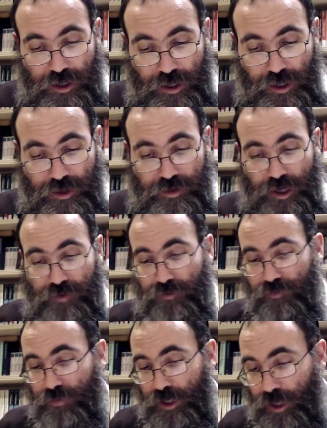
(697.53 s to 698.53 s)
and
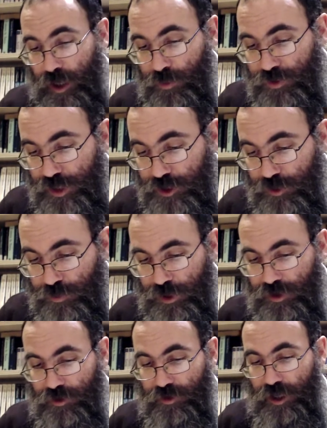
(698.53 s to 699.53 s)
that enables there should be
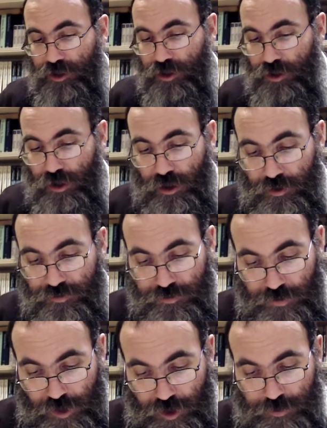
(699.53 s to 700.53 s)
the creation of
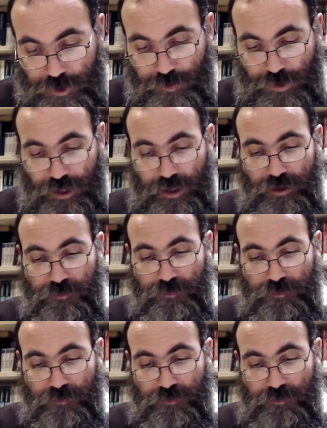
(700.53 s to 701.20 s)
Elamis Biyah.